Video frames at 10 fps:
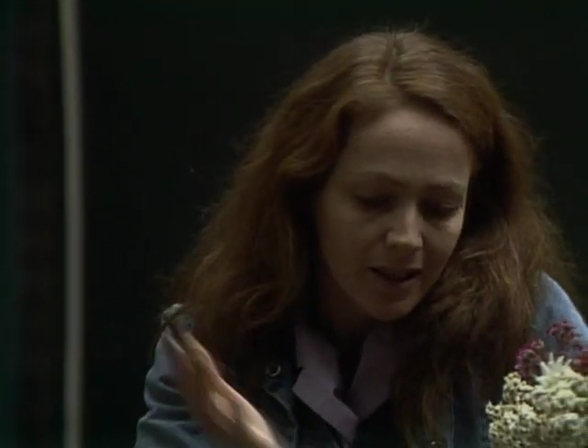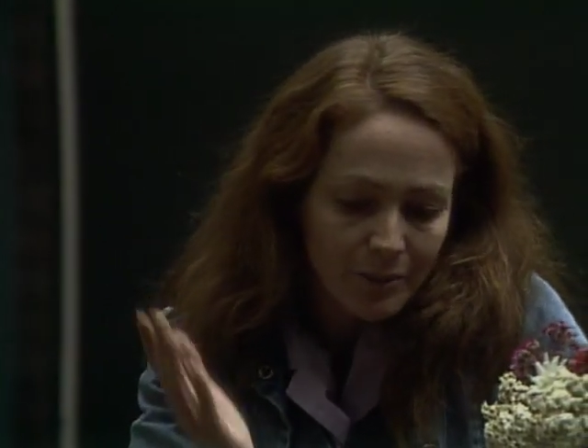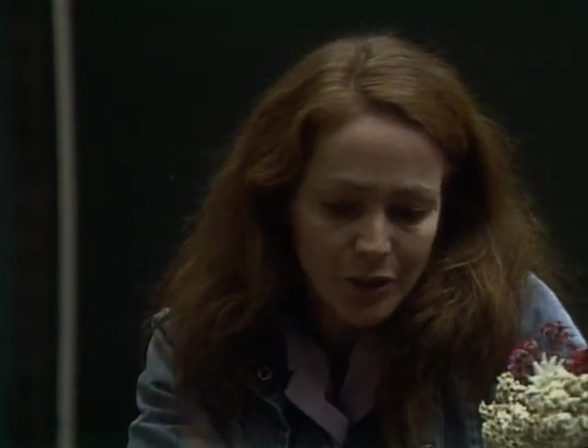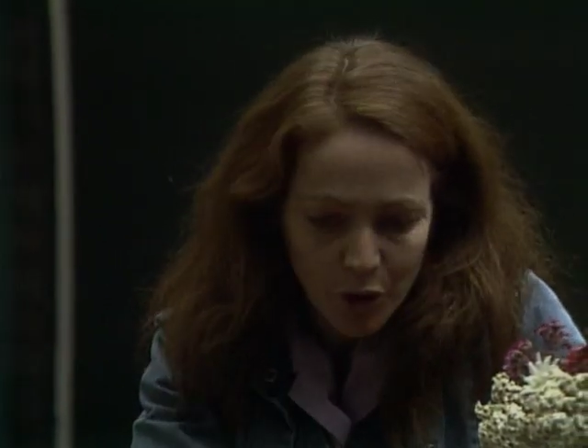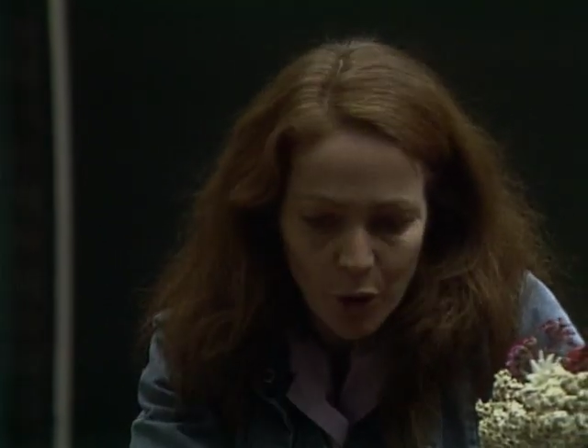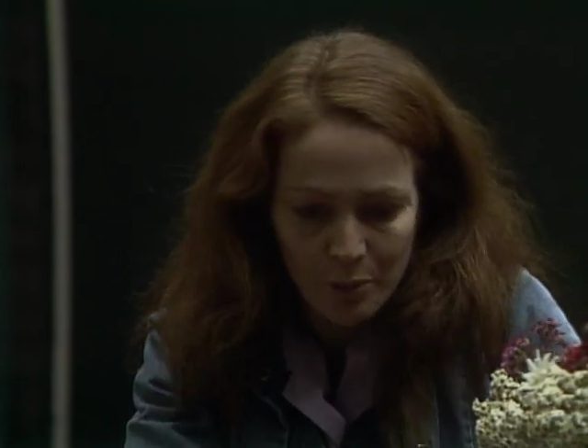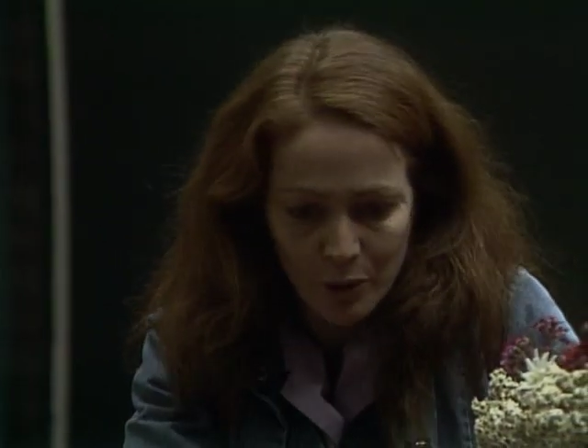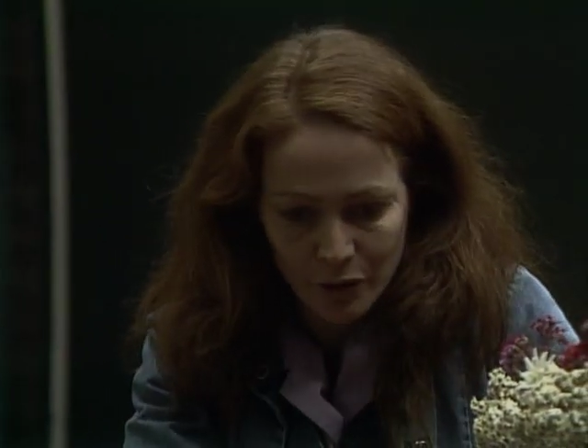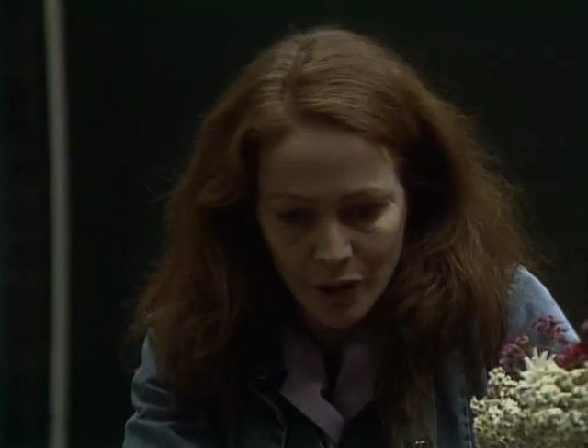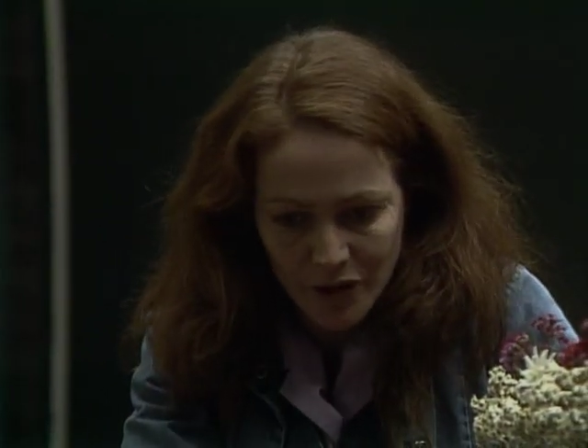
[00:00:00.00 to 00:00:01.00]
I'm sure
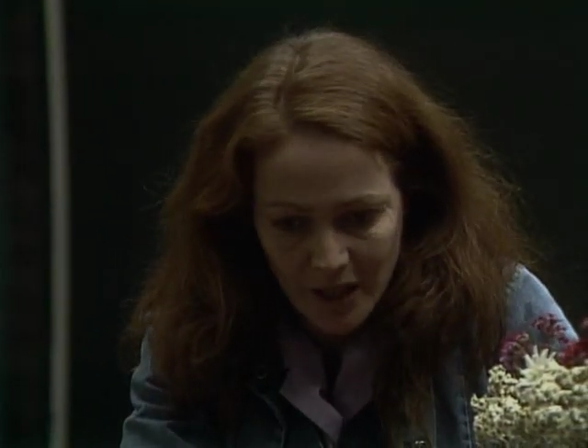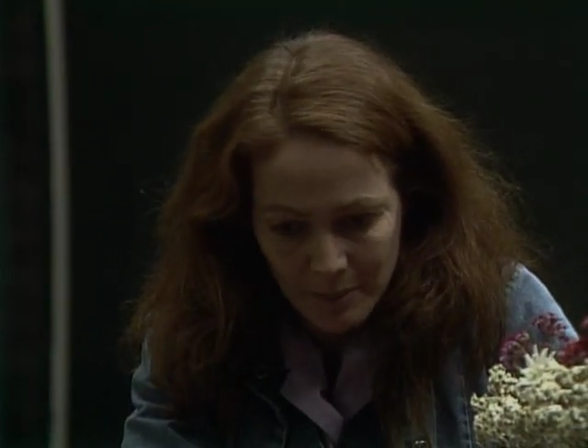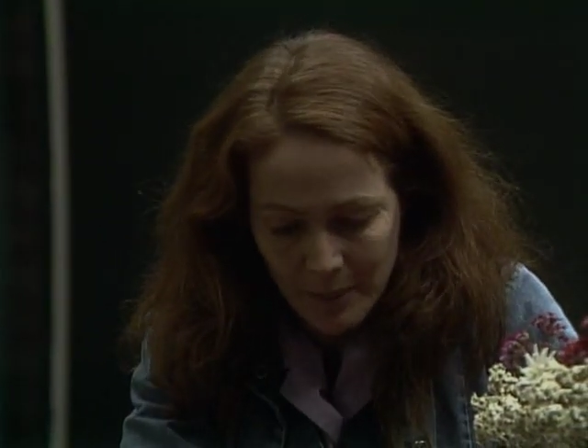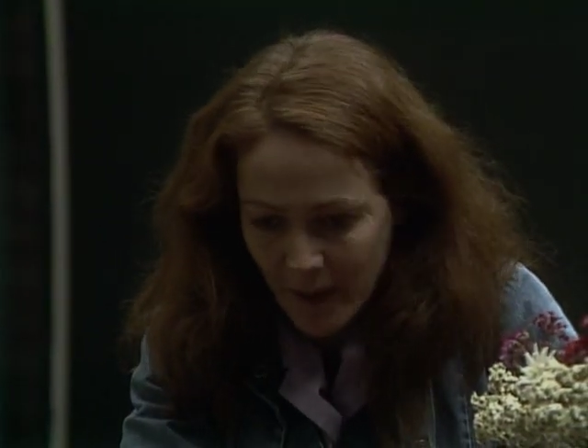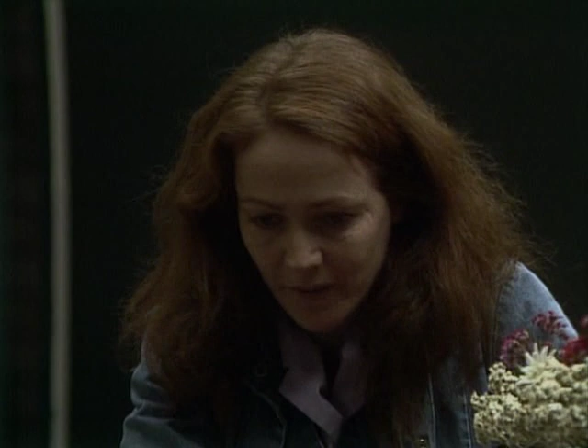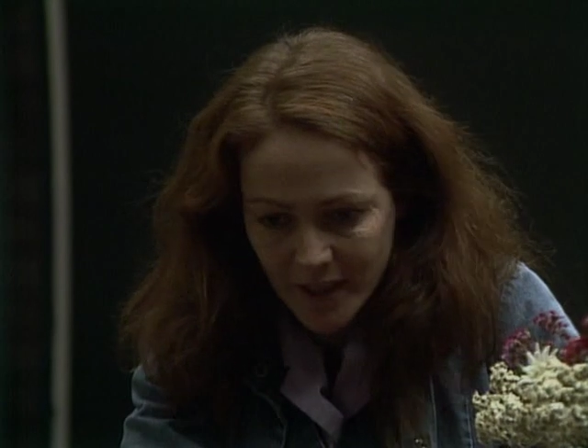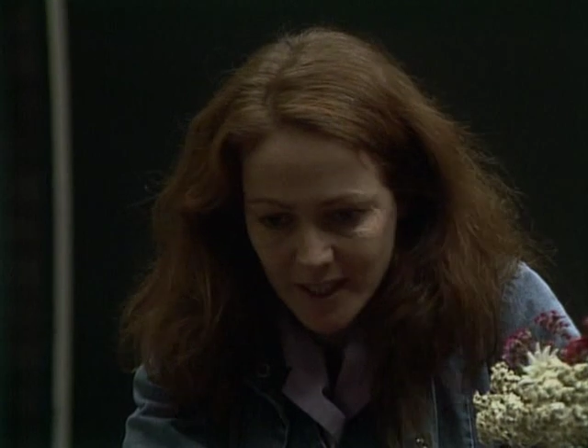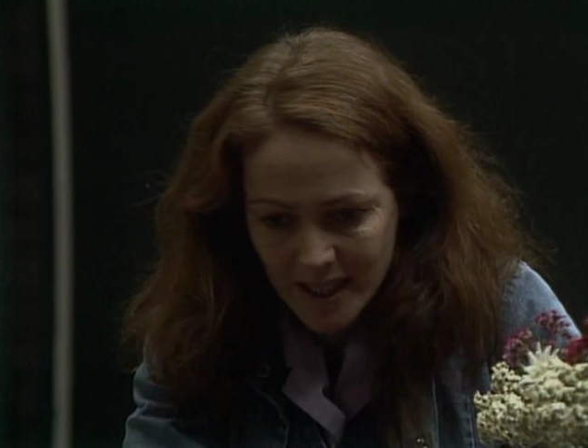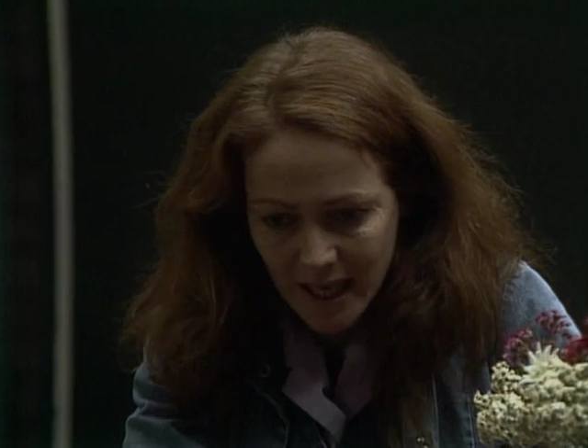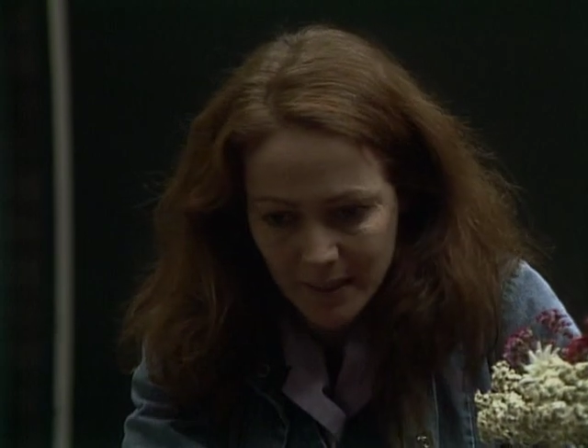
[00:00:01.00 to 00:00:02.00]
Mill knows something about the
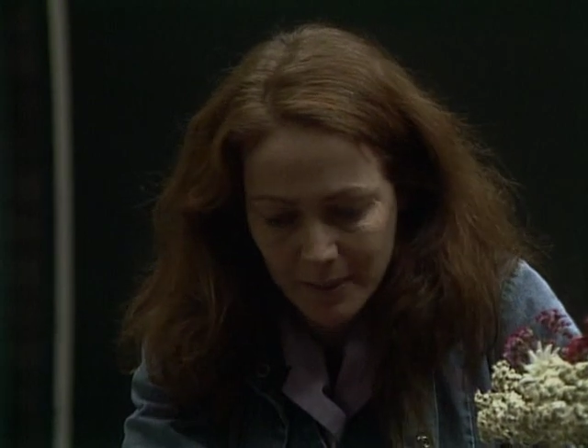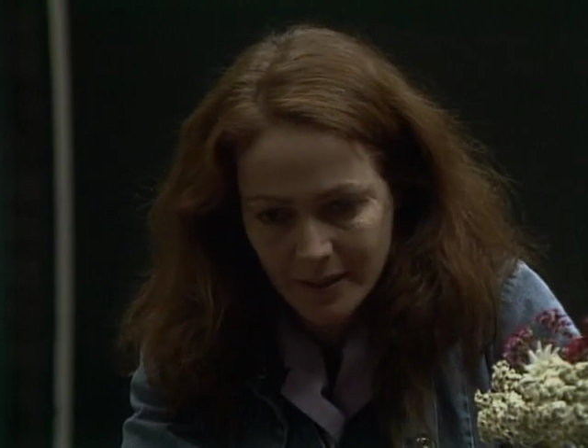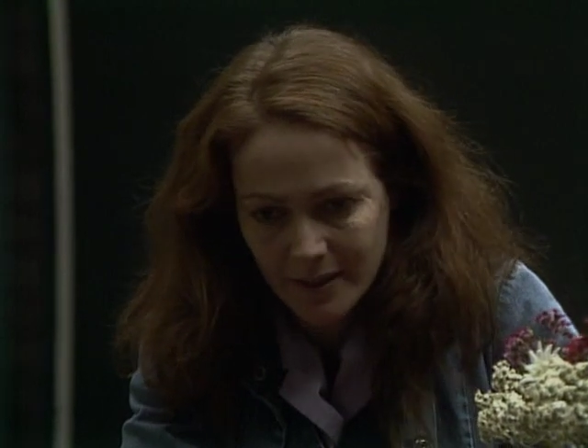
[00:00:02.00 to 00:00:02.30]
escape,